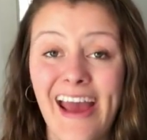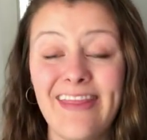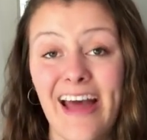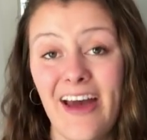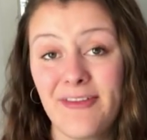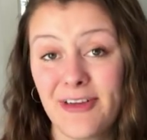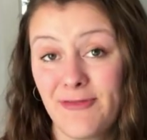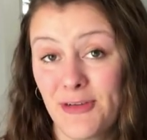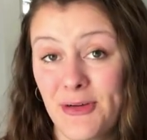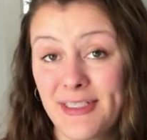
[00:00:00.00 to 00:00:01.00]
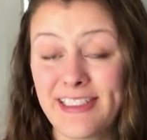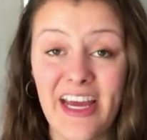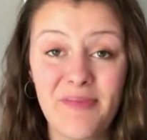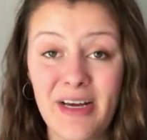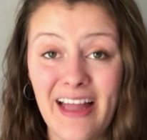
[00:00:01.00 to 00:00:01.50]
And that fruit
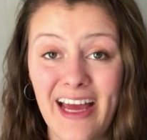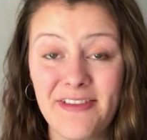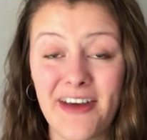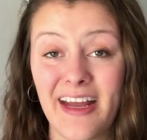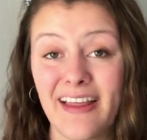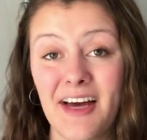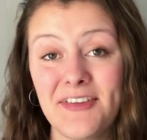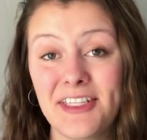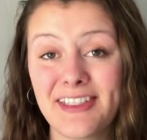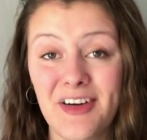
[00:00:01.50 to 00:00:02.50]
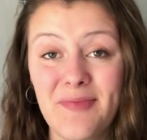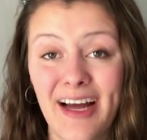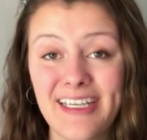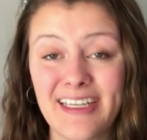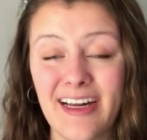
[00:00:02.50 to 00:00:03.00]
saved my life and I loved it so
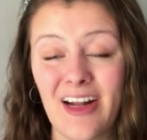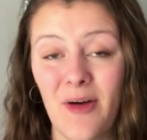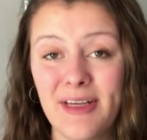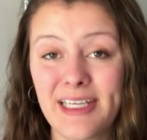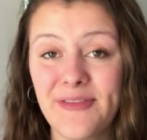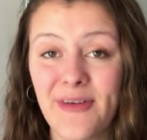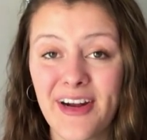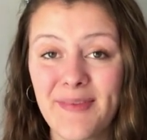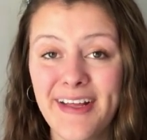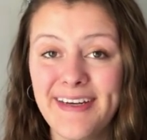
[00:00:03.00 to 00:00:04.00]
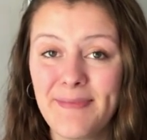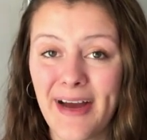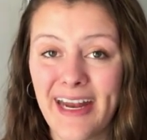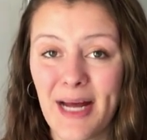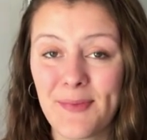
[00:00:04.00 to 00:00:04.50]
much, and I'd always have watermelon and
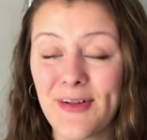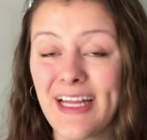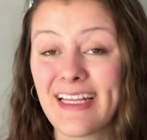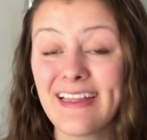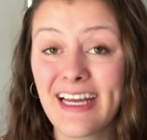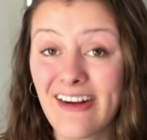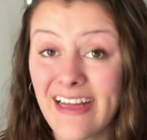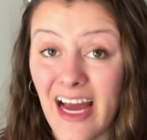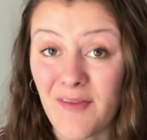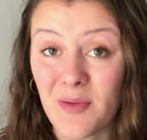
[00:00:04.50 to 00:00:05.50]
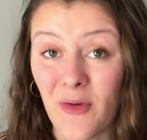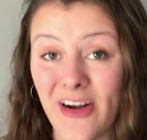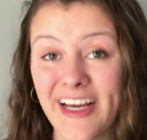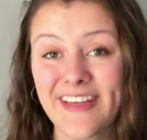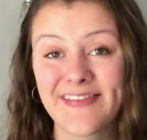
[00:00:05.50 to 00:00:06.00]
pineapple like literally every
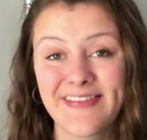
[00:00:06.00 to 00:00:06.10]
morning.